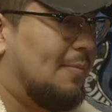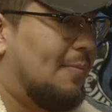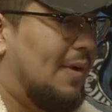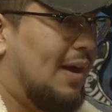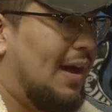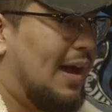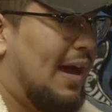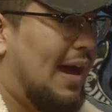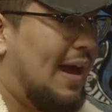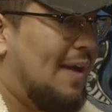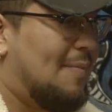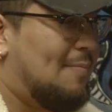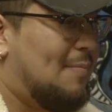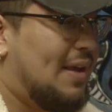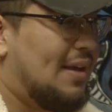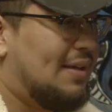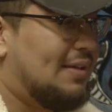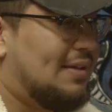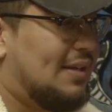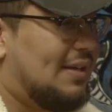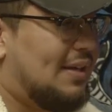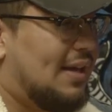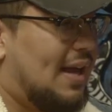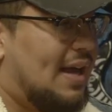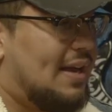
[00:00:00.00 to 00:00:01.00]
I
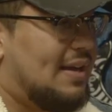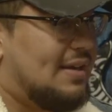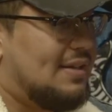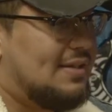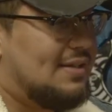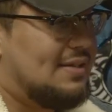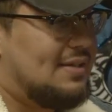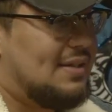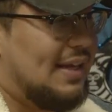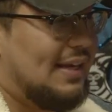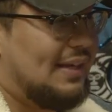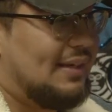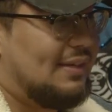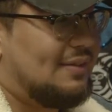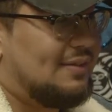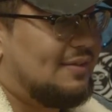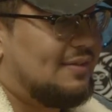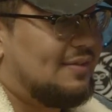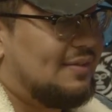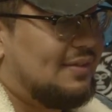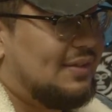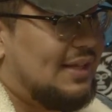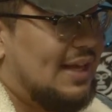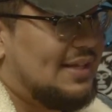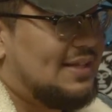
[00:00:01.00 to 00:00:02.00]
mainly got in like
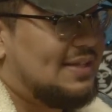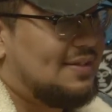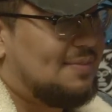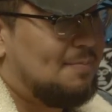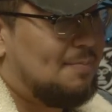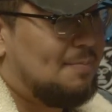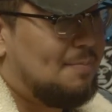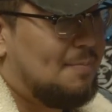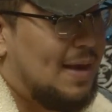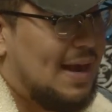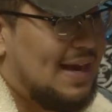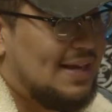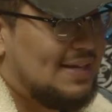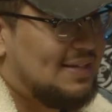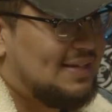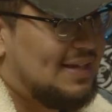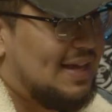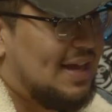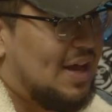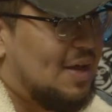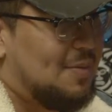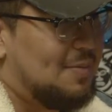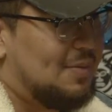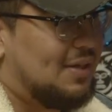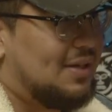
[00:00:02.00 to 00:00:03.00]
that's my
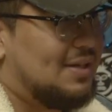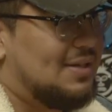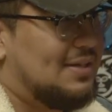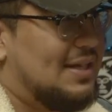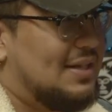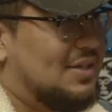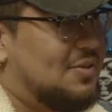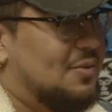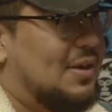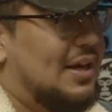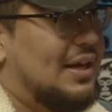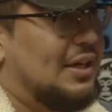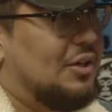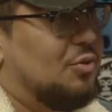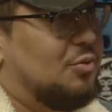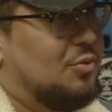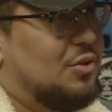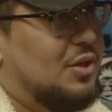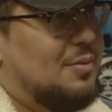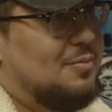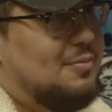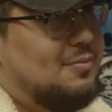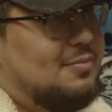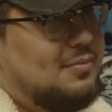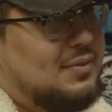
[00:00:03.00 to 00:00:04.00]
style because that's what I grew
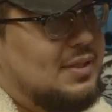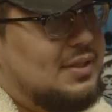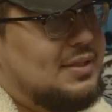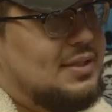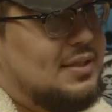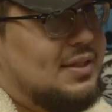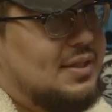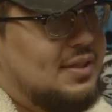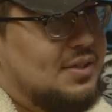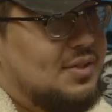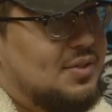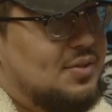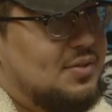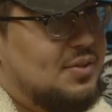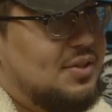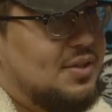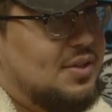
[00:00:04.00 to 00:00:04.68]
up listening to.